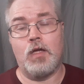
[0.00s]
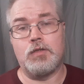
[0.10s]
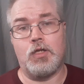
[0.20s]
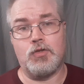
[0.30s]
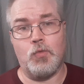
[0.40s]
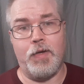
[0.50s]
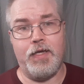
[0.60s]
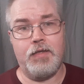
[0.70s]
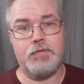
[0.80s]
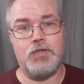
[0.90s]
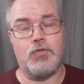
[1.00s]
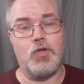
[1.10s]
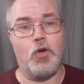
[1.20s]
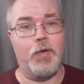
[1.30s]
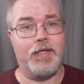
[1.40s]
Along the way, you can
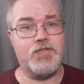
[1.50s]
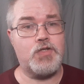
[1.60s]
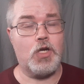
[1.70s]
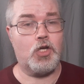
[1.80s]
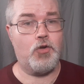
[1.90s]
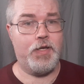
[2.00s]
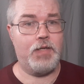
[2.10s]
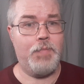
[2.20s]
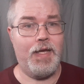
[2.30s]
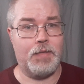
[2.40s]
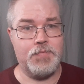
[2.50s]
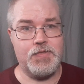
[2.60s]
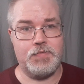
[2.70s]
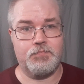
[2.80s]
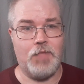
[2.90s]
go ahead and start creating maps.